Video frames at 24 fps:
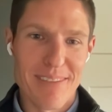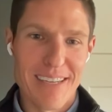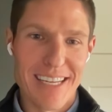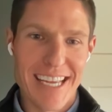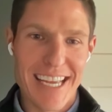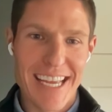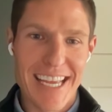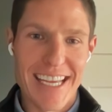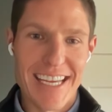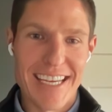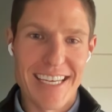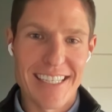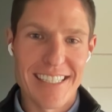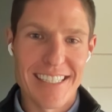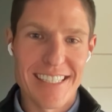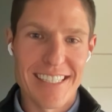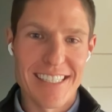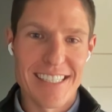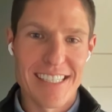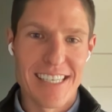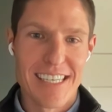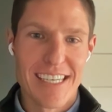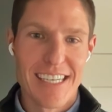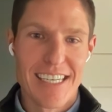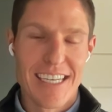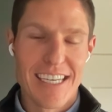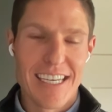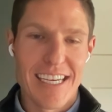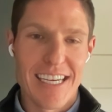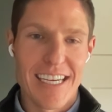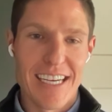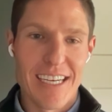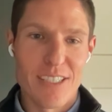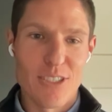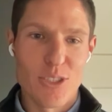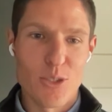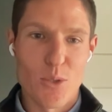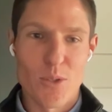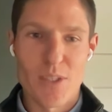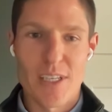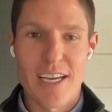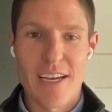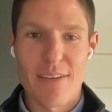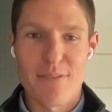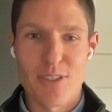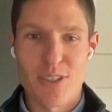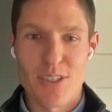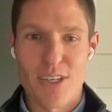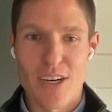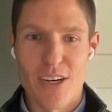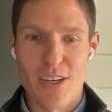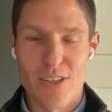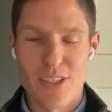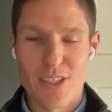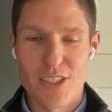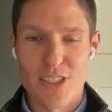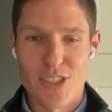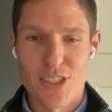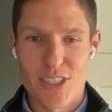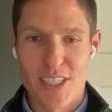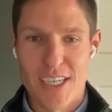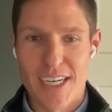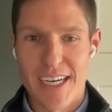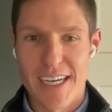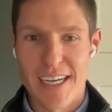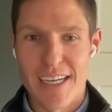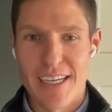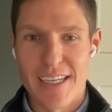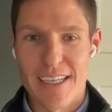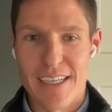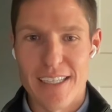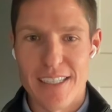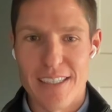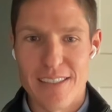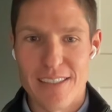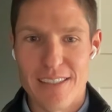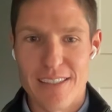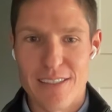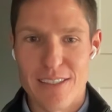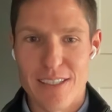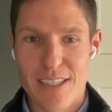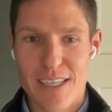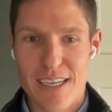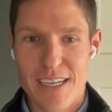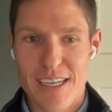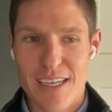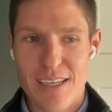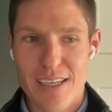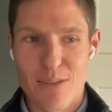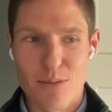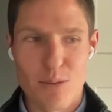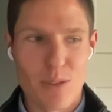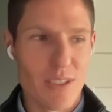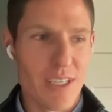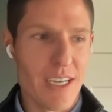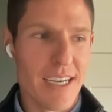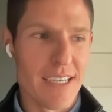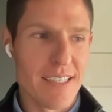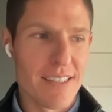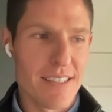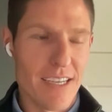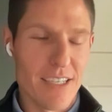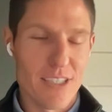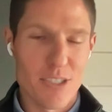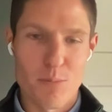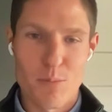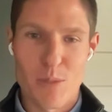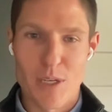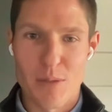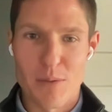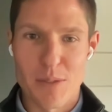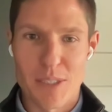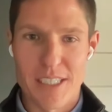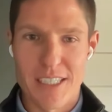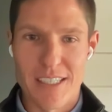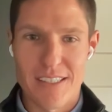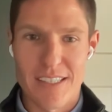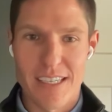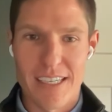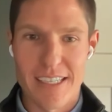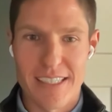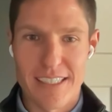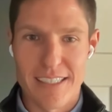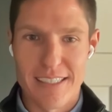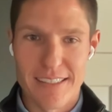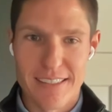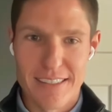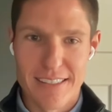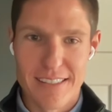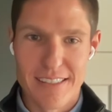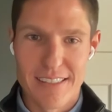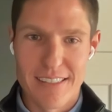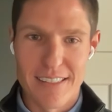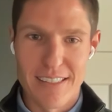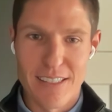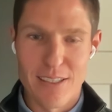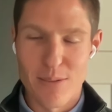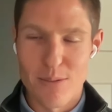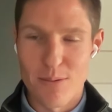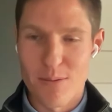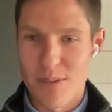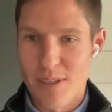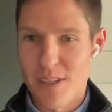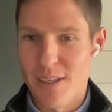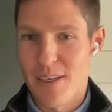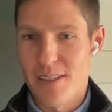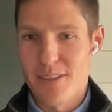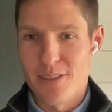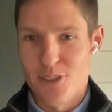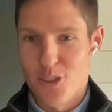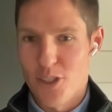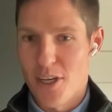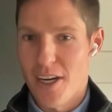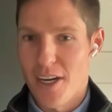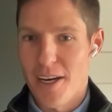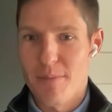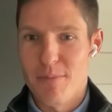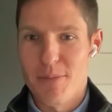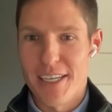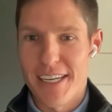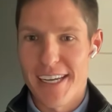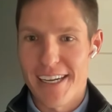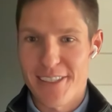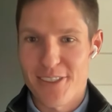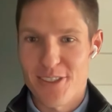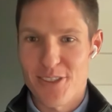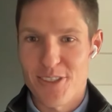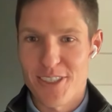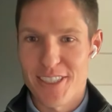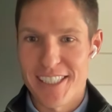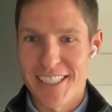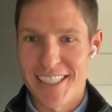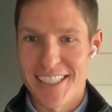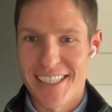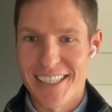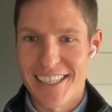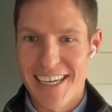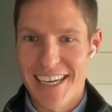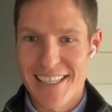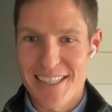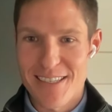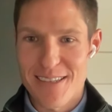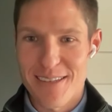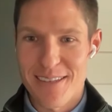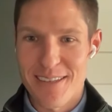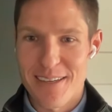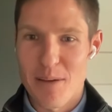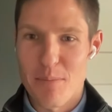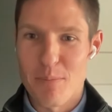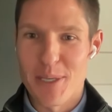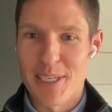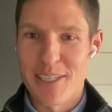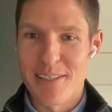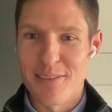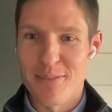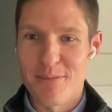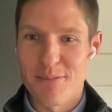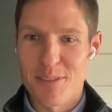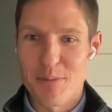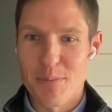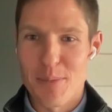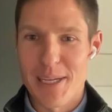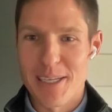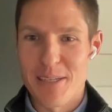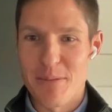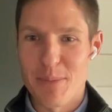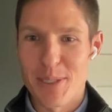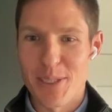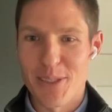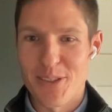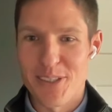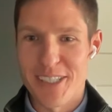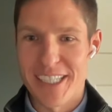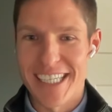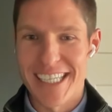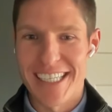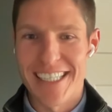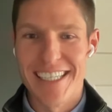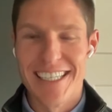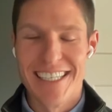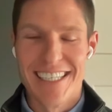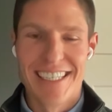And shortly after college, I realized I should probably get like a job that actually has a bit of dependability